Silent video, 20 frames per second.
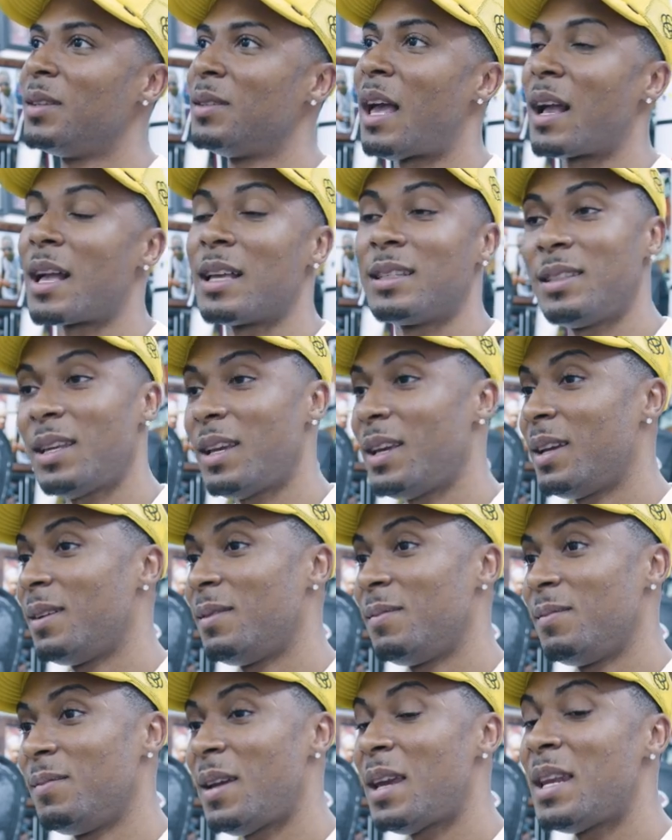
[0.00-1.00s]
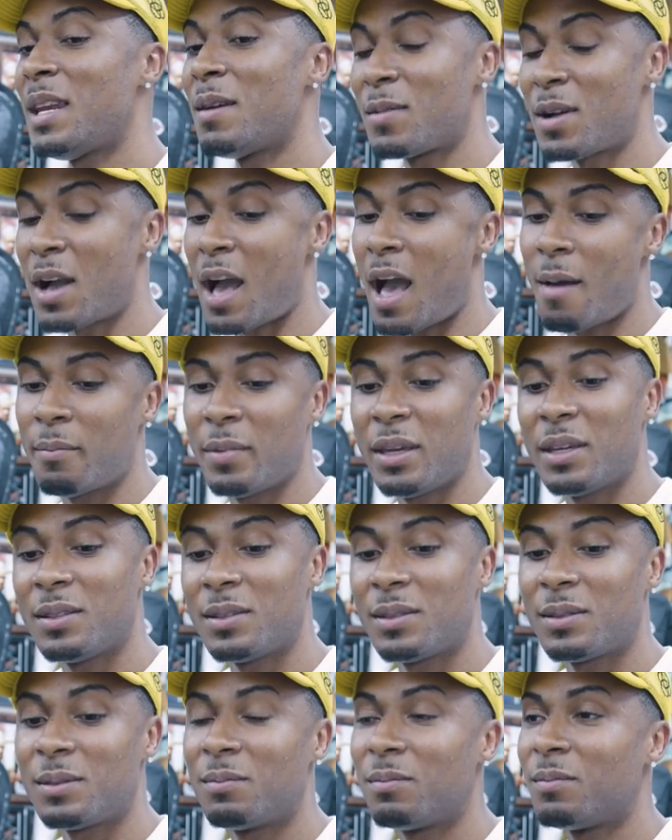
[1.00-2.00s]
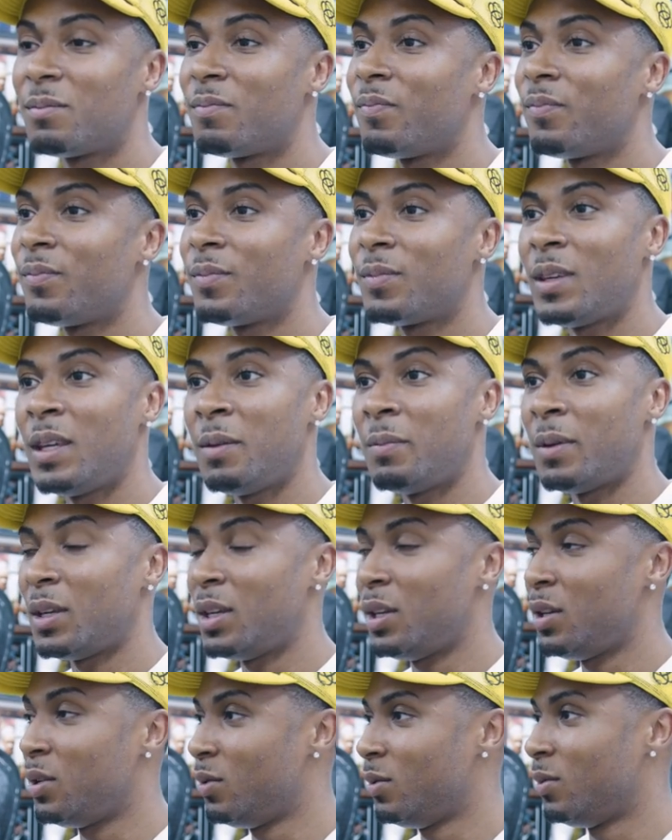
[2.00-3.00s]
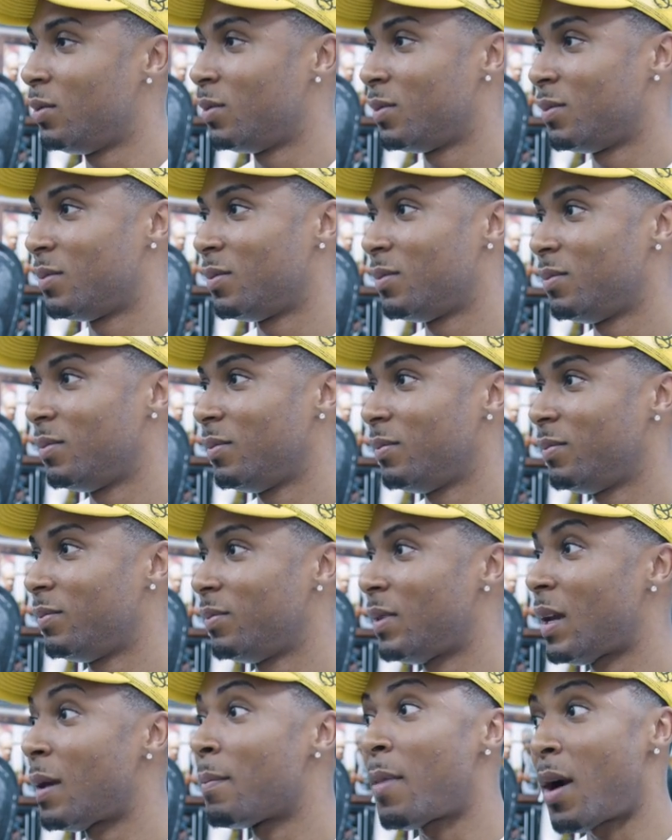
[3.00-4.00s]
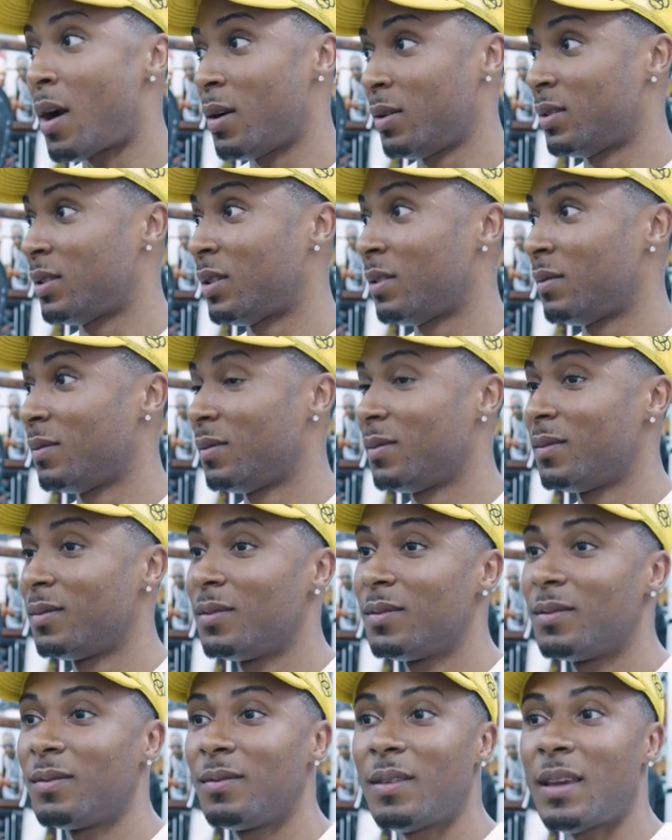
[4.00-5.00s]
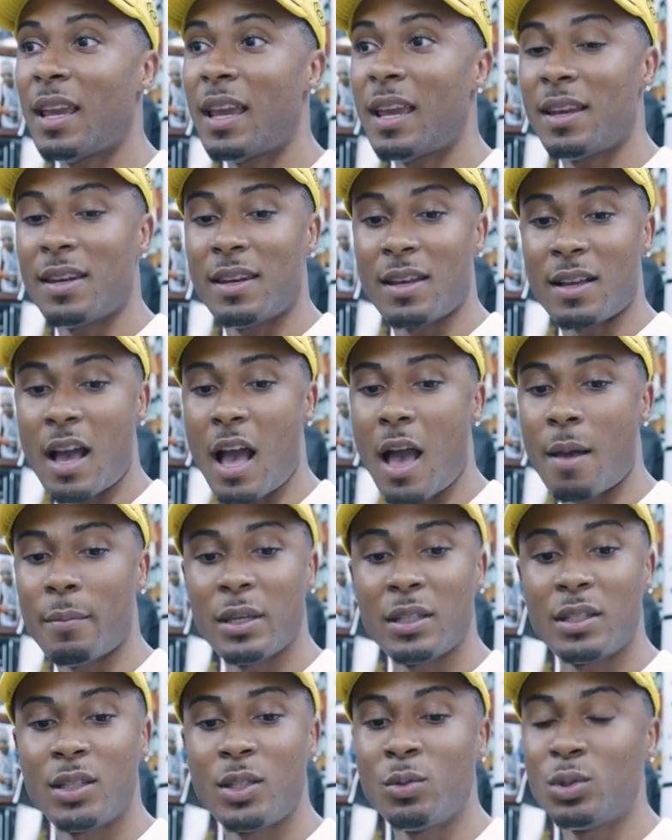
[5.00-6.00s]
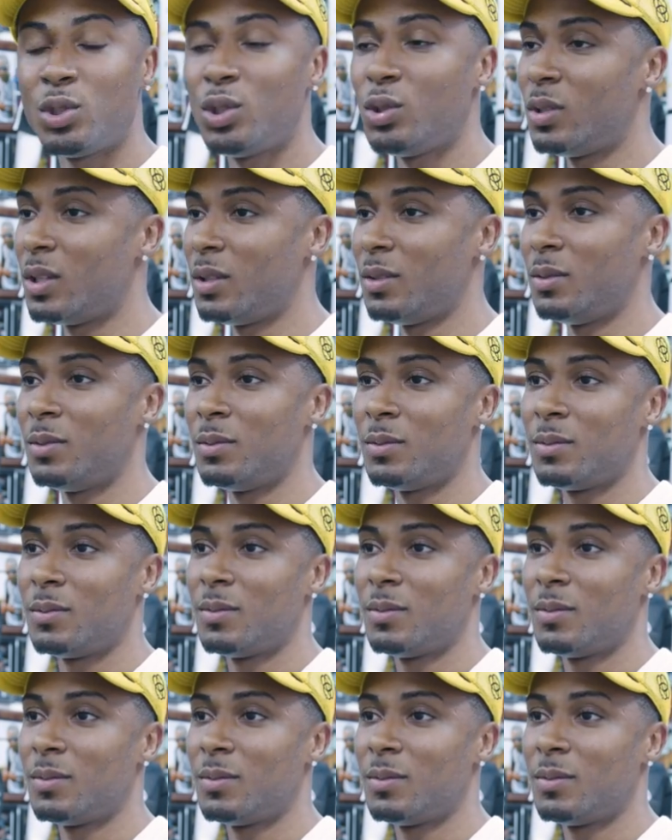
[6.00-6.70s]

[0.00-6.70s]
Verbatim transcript: like I said, in them comments, keep it cute. In person, in the comments, do what you do.